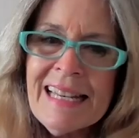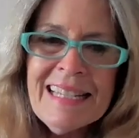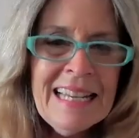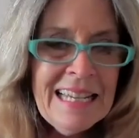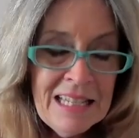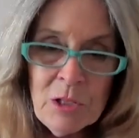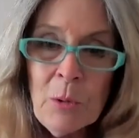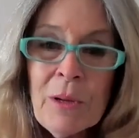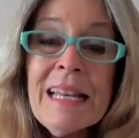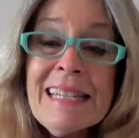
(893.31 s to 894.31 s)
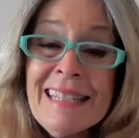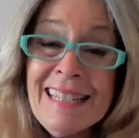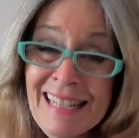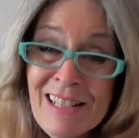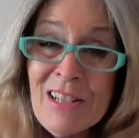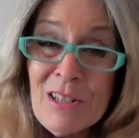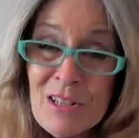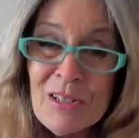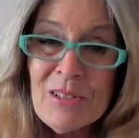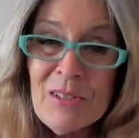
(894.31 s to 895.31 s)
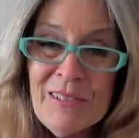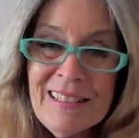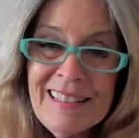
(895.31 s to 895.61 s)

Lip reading: And so it teaches you